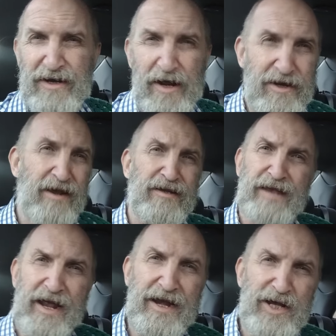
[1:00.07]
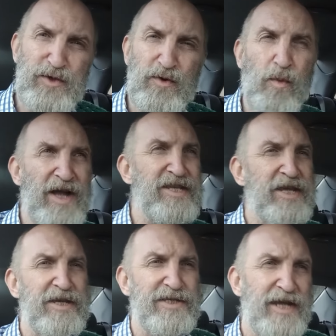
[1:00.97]
he'll only get an extra
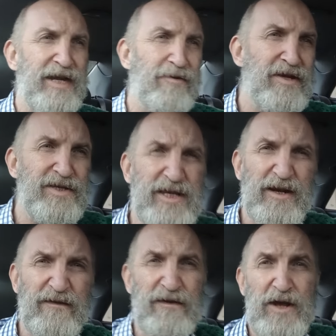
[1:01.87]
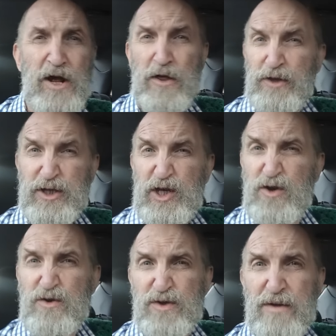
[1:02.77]
1-year salary instead of the
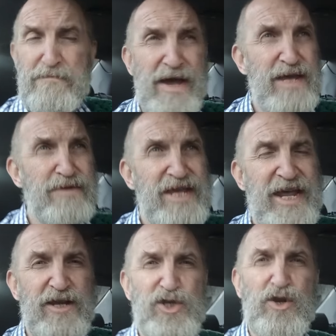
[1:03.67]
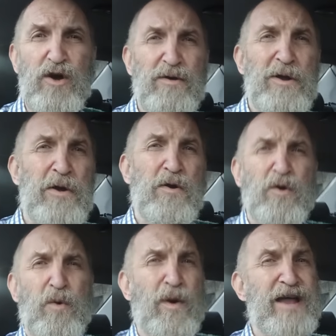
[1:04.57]
2 that maybe Ange got,
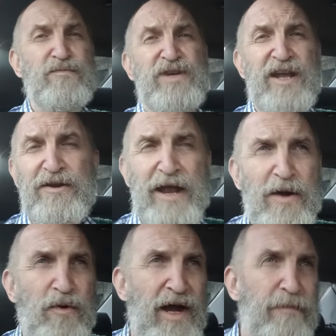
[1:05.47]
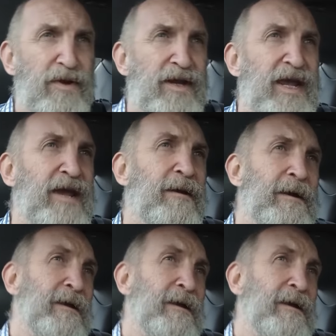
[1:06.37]
or 1. We don't know what happened there.